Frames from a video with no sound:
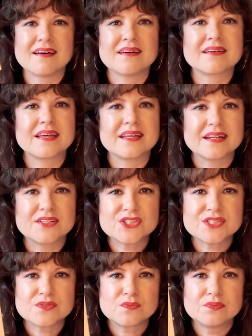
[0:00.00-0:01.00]
Again,
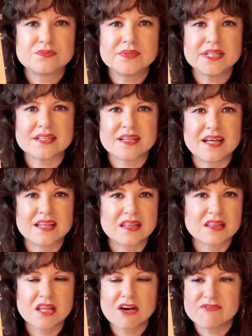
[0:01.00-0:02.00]
just real, I
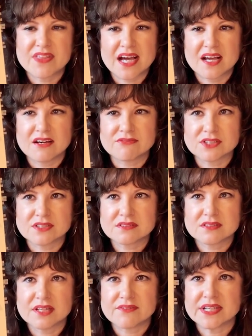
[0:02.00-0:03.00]
love that cover,
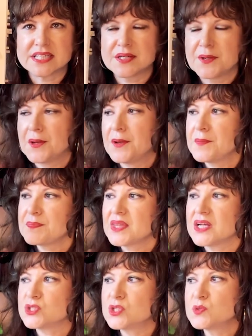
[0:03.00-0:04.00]
love it.
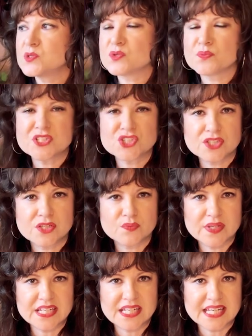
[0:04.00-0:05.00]
So this was originally
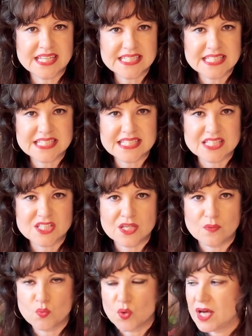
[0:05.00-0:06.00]
written in
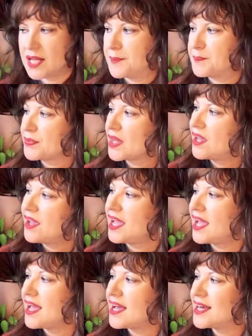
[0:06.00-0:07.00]
1961,
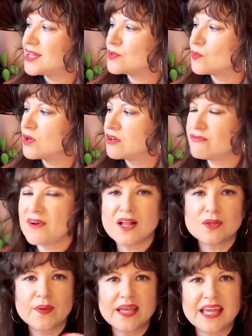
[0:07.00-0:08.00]
and we're
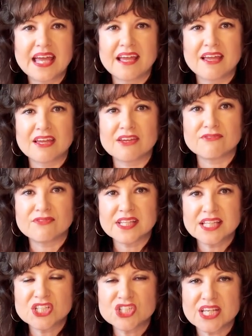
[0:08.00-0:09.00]
following a
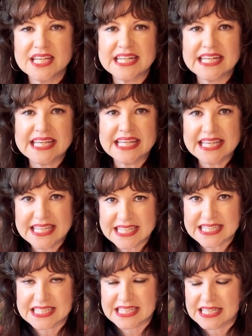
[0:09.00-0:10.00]
village in
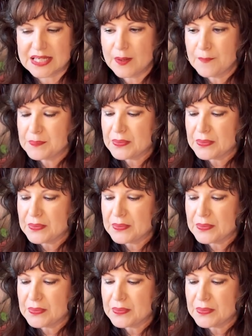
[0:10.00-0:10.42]
Italy